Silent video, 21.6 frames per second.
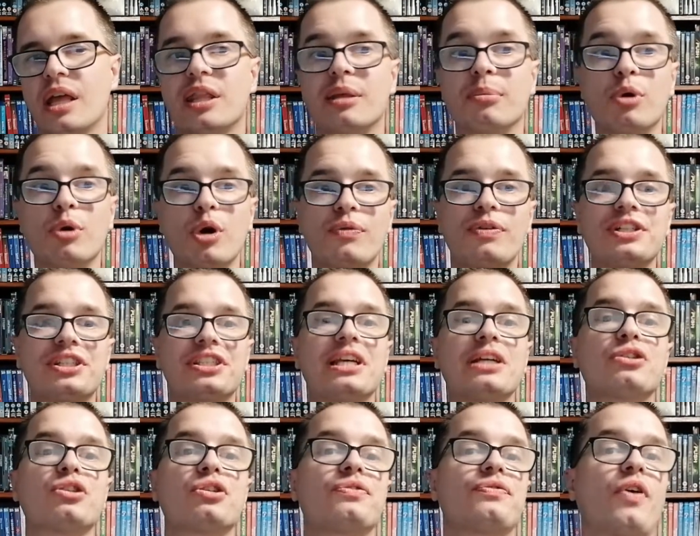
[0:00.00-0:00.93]
The movie
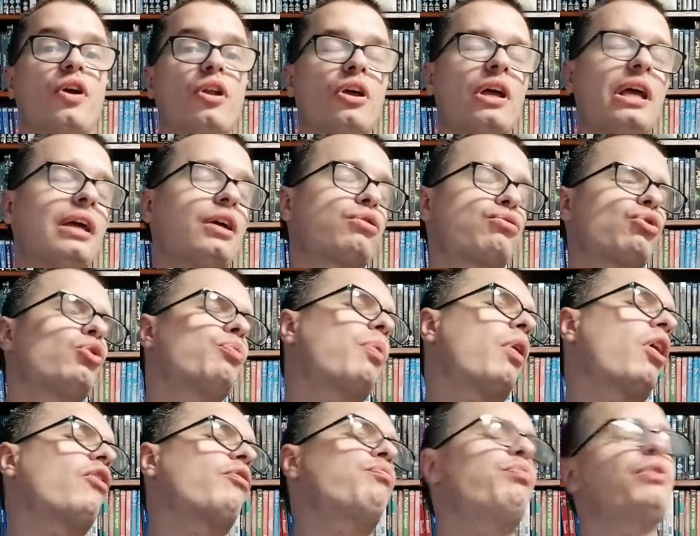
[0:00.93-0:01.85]
sees us follow a
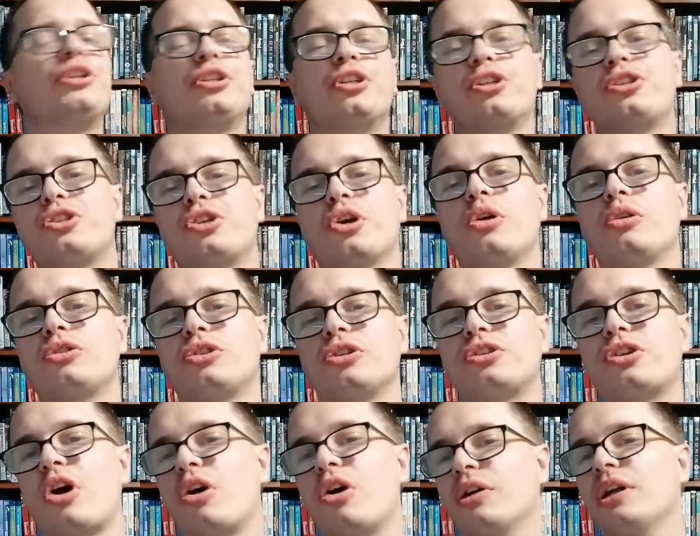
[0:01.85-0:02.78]
group of British
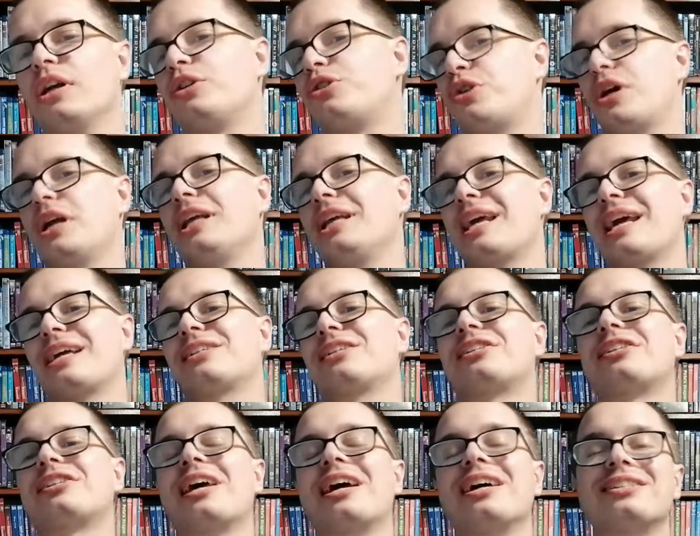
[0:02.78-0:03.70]
soldiers on a training
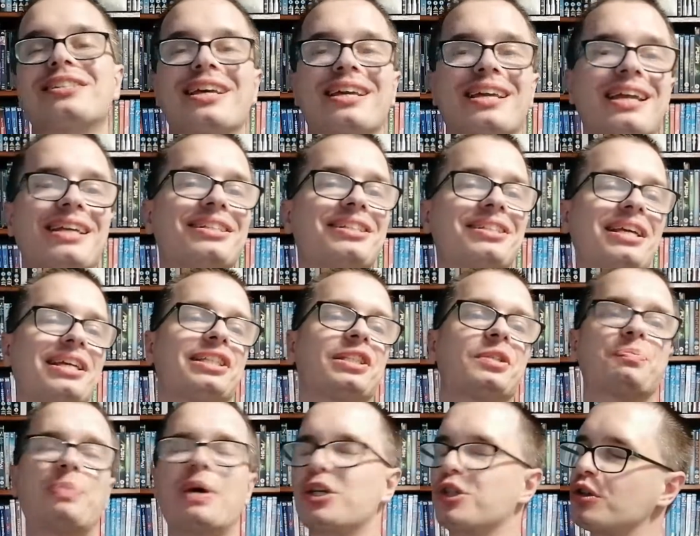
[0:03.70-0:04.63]
exercise against a
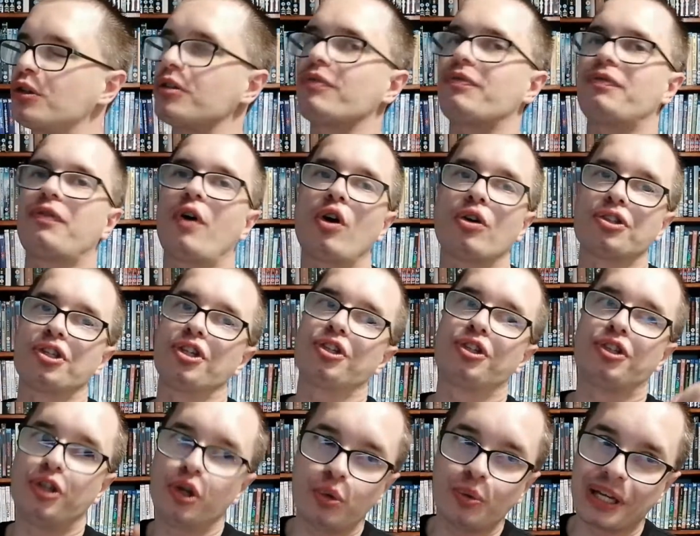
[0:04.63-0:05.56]
special
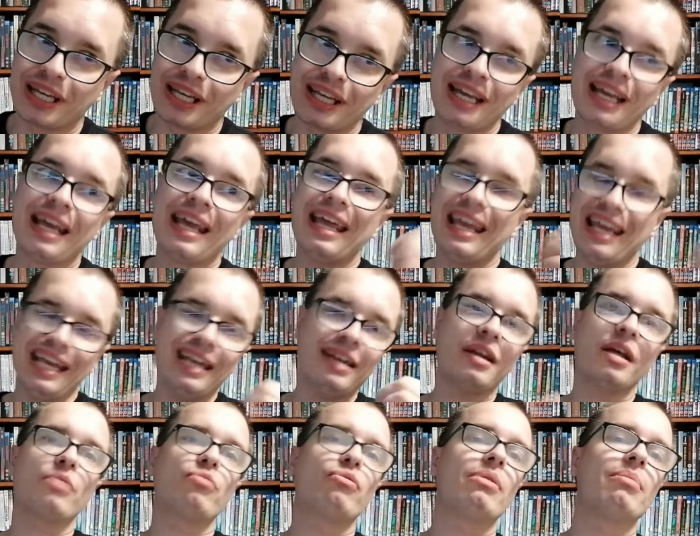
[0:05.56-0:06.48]
forces unit
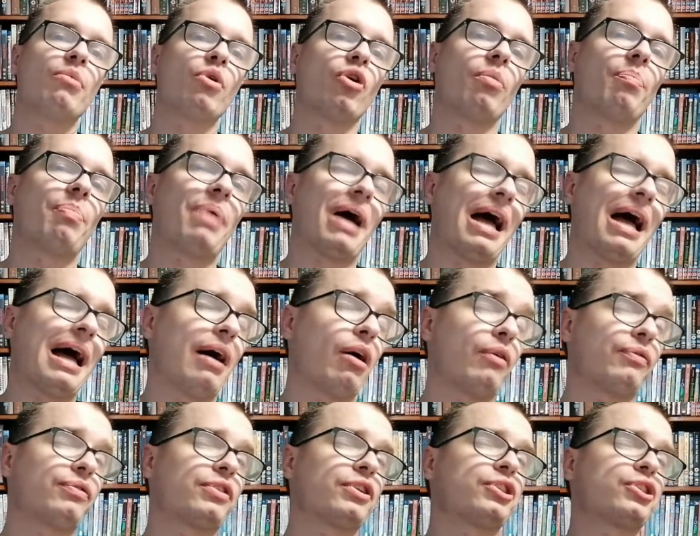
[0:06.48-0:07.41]
in a remote
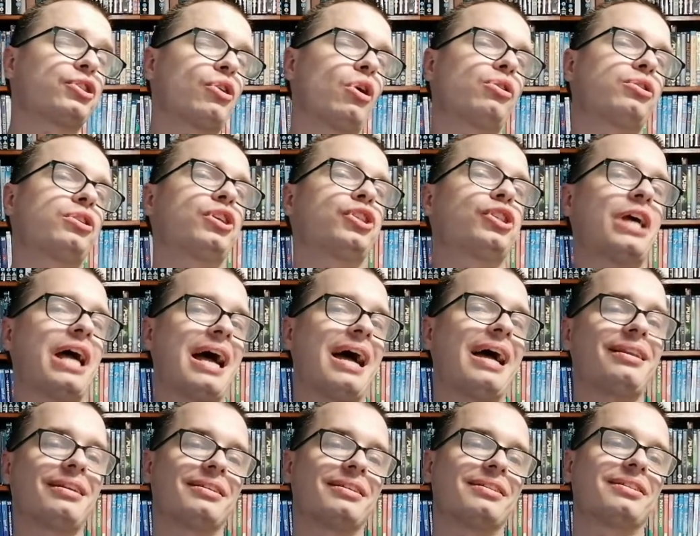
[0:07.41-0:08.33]
part of the Scottish
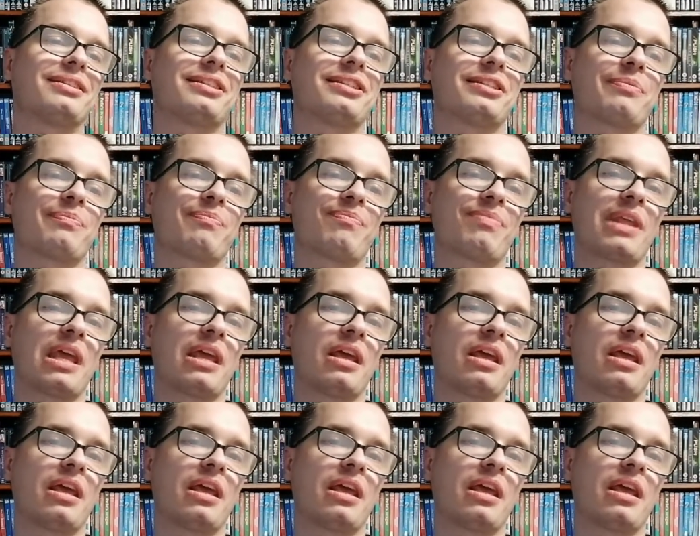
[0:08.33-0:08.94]
Highlands.